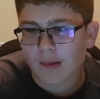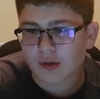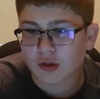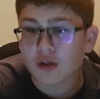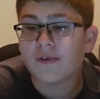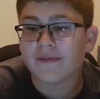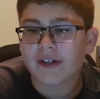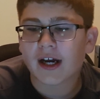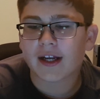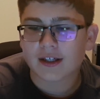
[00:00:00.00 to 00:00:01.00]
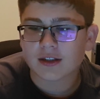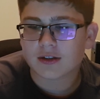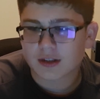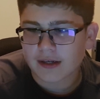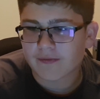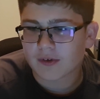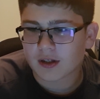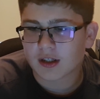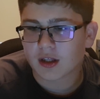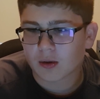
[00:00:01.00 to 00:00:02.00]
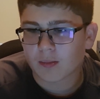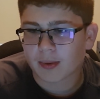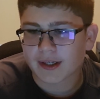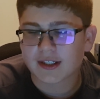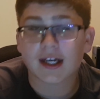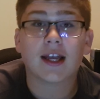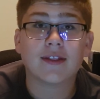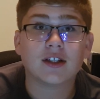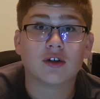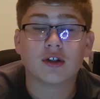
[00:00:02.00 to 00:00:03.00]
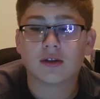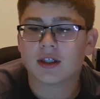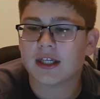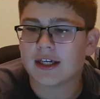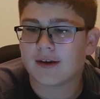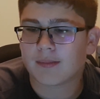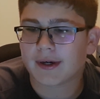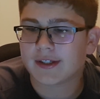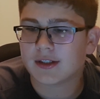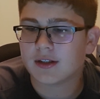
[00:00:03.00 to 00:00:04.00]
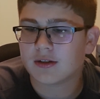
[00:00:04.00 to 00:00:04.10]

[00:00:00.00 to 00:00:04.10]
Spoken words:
So 259 is definitely a lower price tag. Again, these are all Canadian prices.